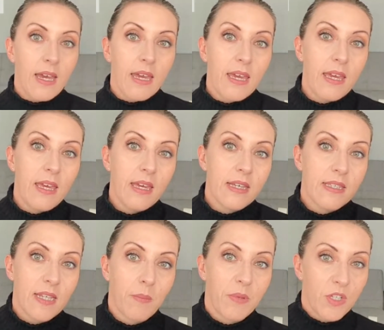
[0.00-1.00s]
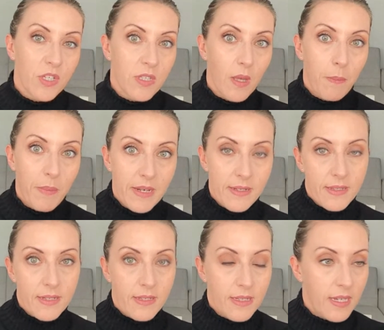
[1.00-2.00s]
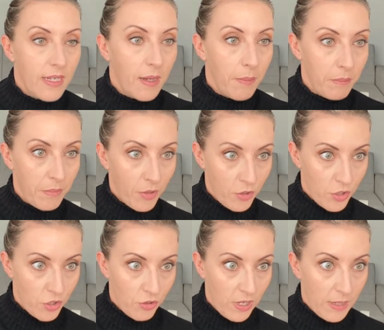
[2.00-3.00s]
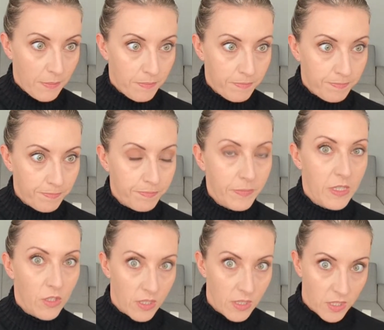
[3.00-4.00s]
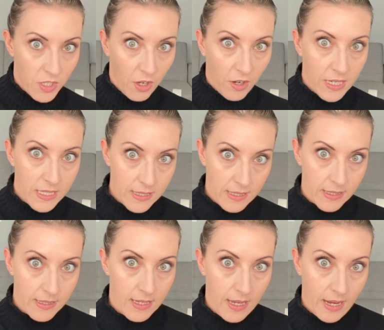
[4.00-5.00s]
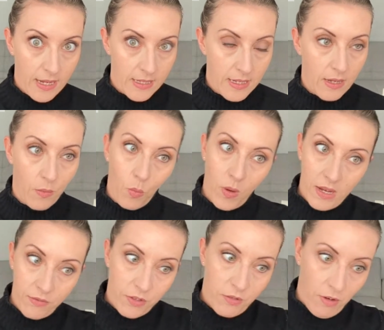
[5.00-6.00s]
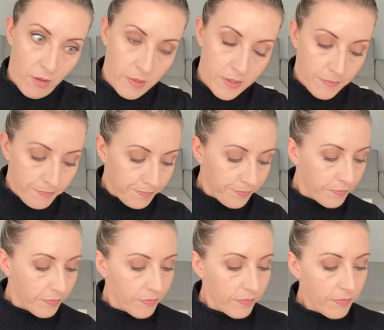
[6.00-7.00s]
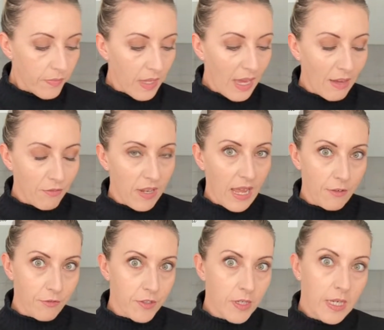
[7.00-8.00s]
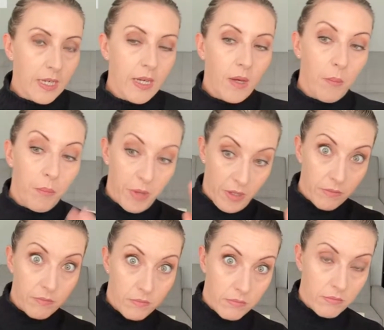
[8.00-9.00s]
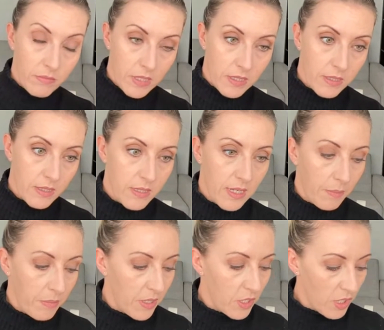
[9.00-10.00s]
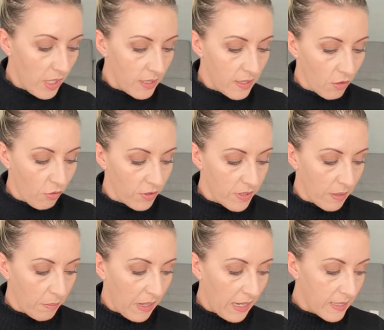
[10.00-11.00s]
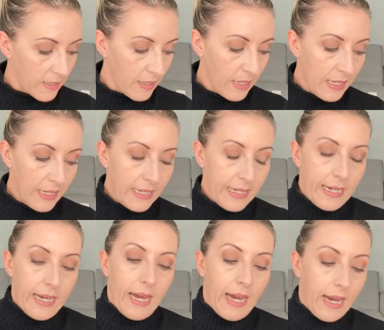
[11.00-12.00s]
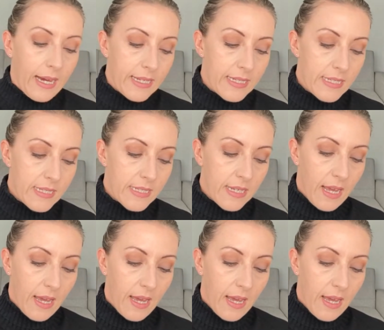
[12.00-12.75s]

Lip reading: he establishes a Benedictine monastery. So this is 960 AD, way after the Romans have left. But this is established as a crossing place. And